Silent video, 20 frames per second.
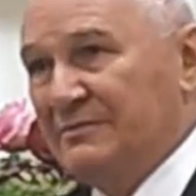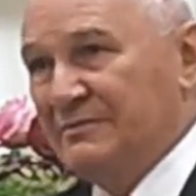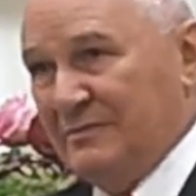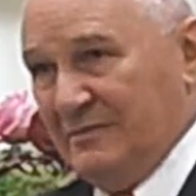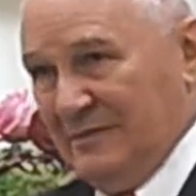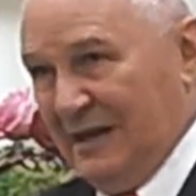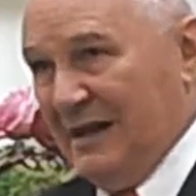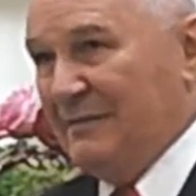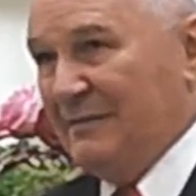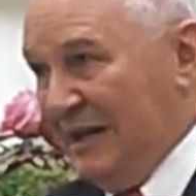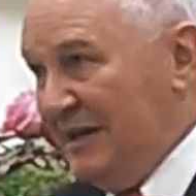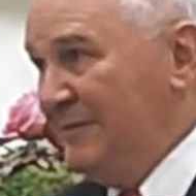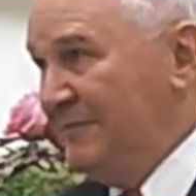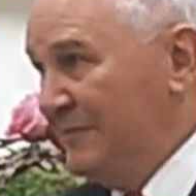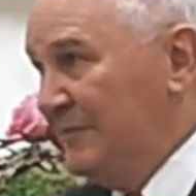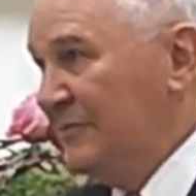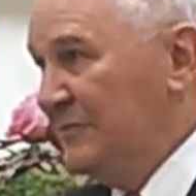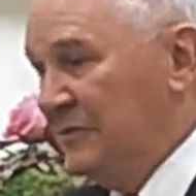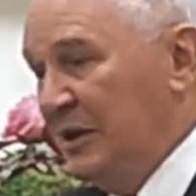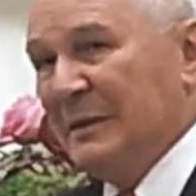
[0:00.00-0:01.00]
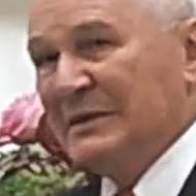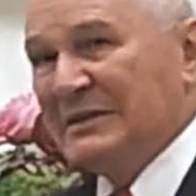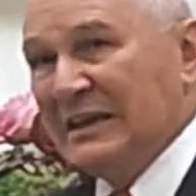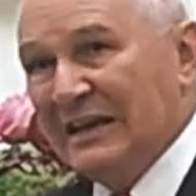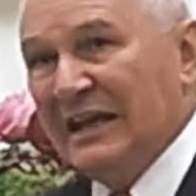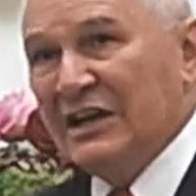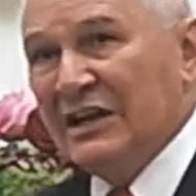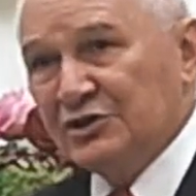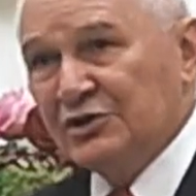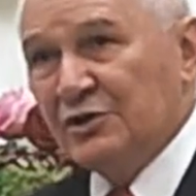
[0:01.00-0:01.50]
and not in the
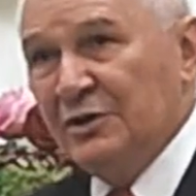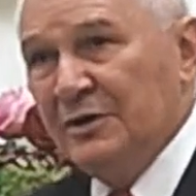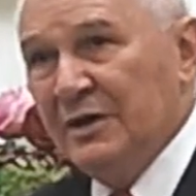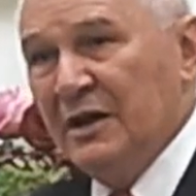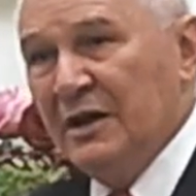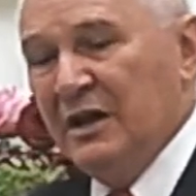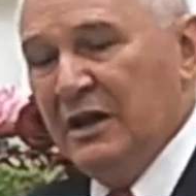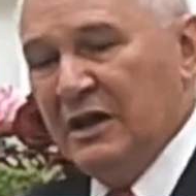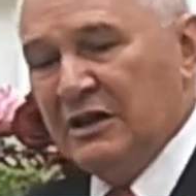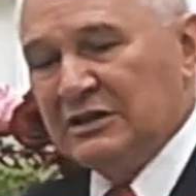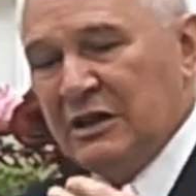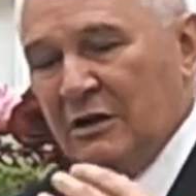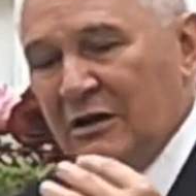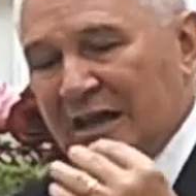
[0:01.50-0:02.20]
conversation of the church.